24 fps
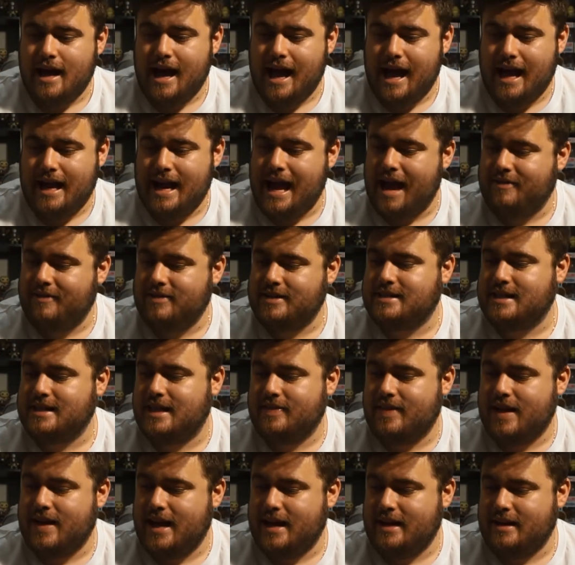And having
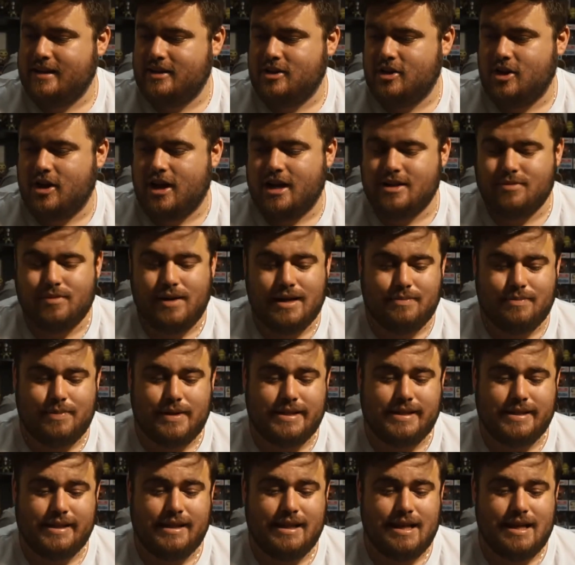said that, you guys might be
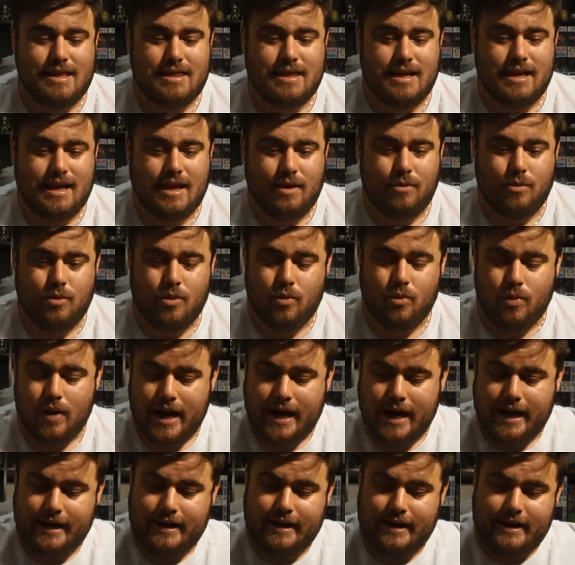sitting there thinking, well,
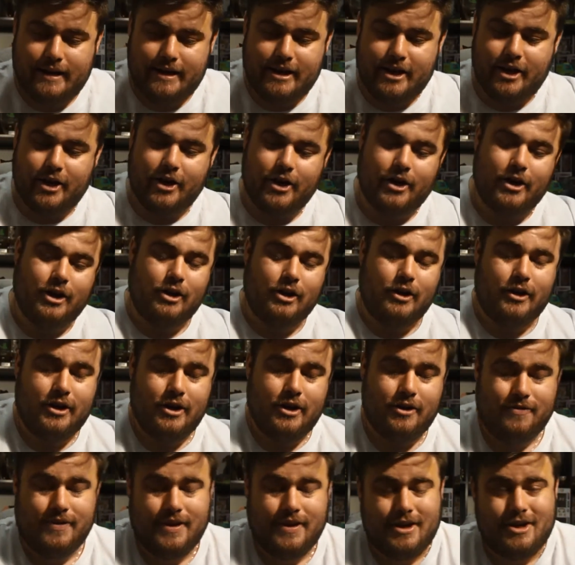wait, you know, a lot of
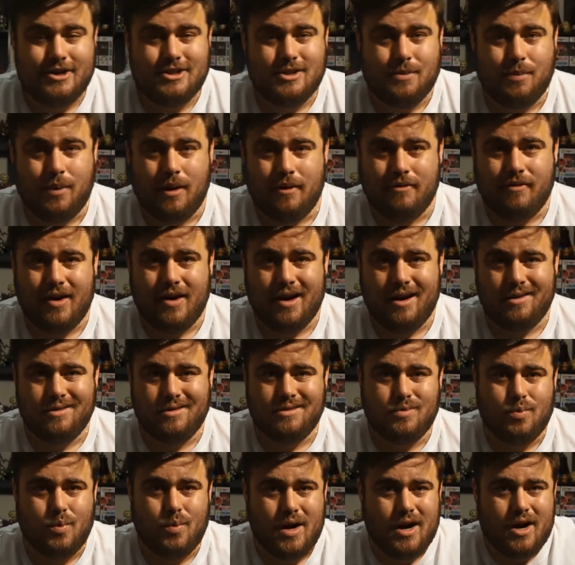your videos are pop
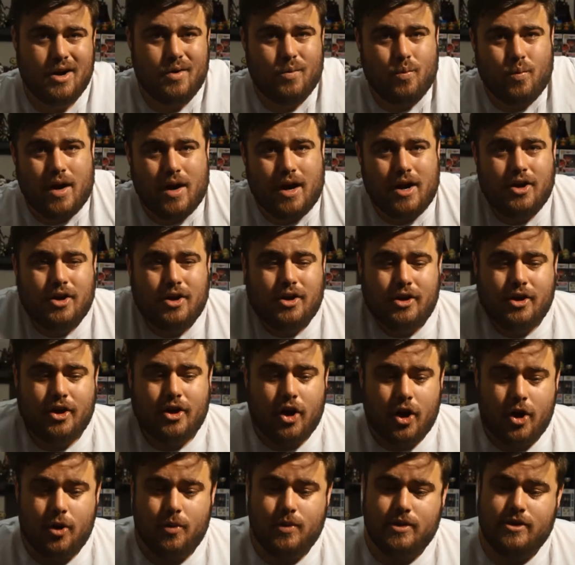vinyls. Where are you going to
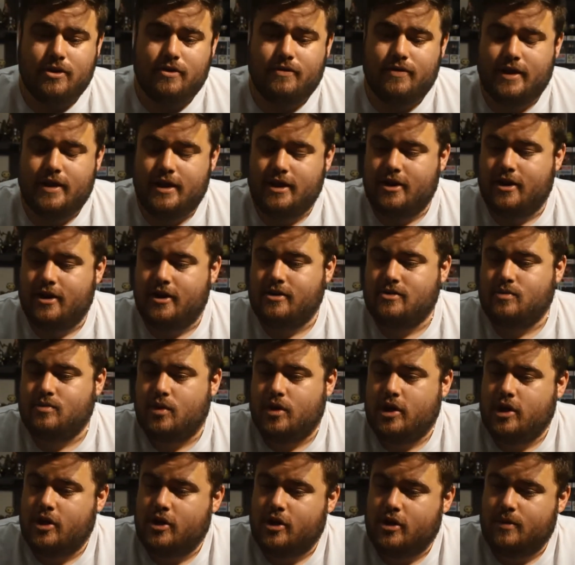go with your videos?
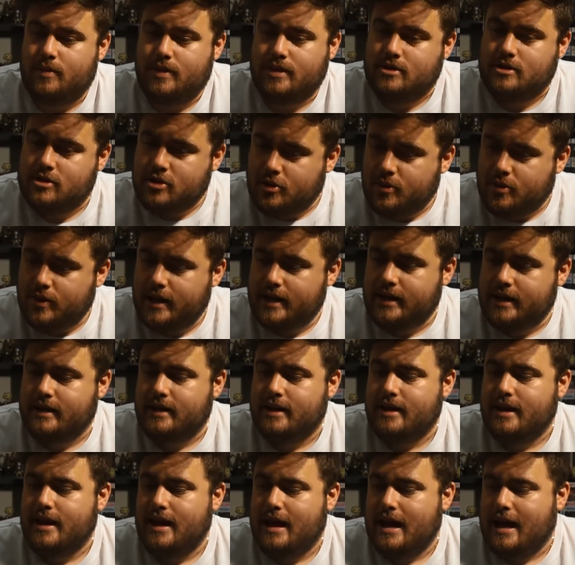What are you going to be doing?
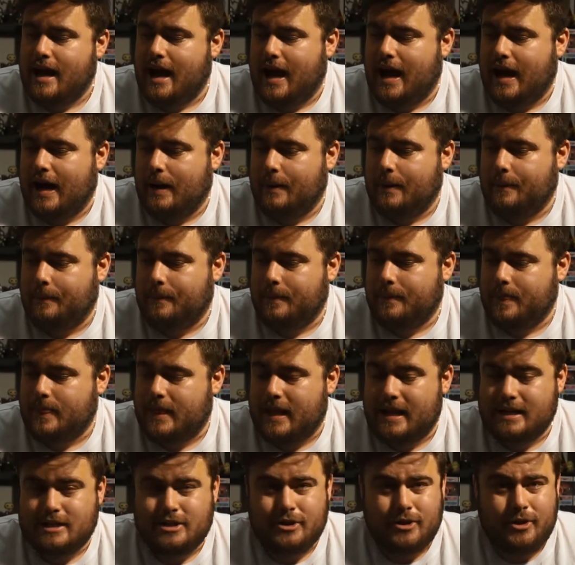
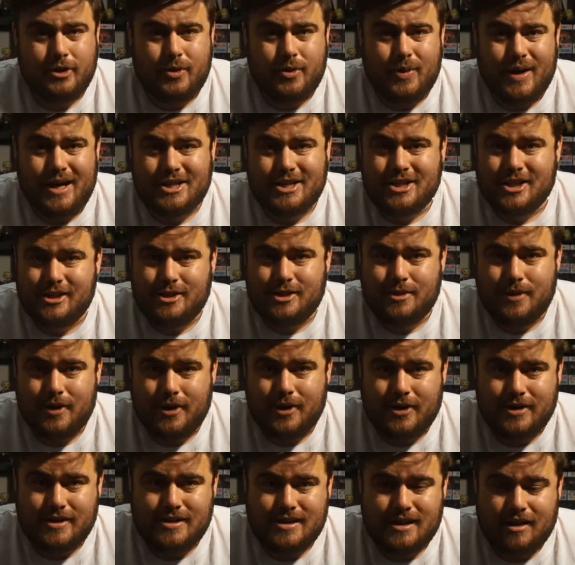And it's a good question, to be
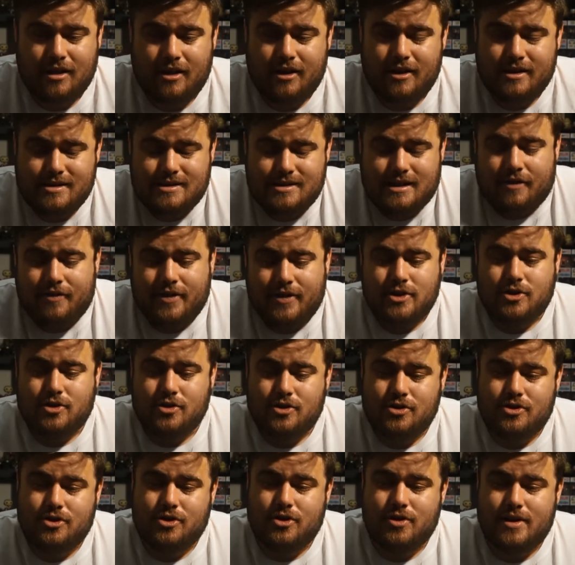honest. A lot of the stuff I
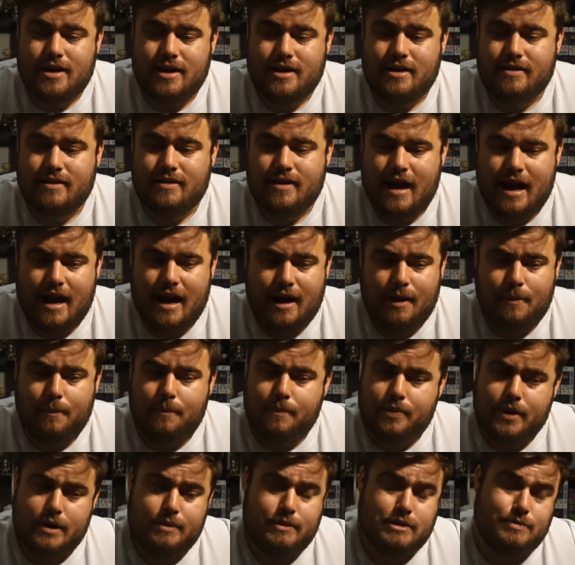do are
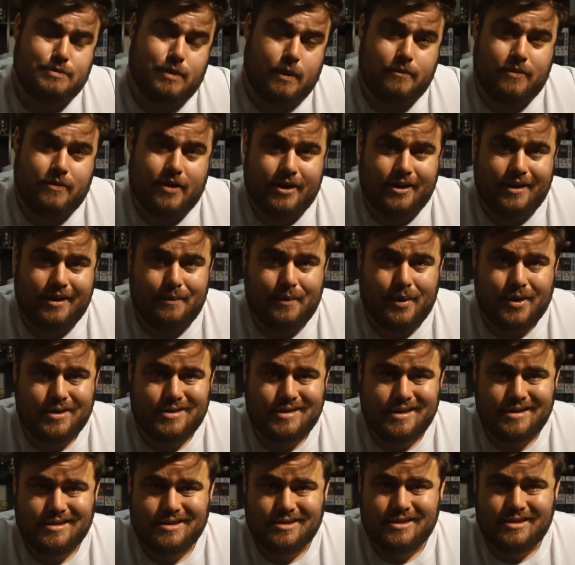pretty much pop vinyl
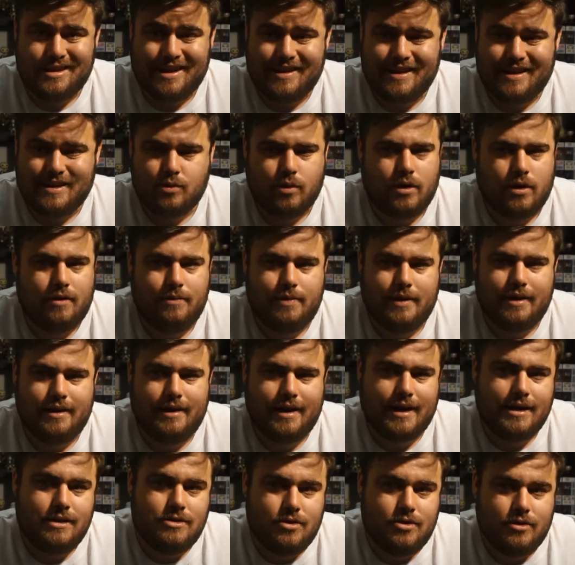unboxings, because that's what I've been
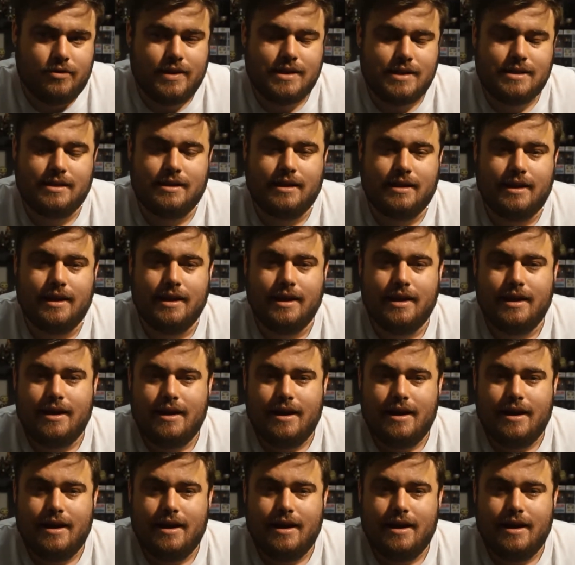into recently.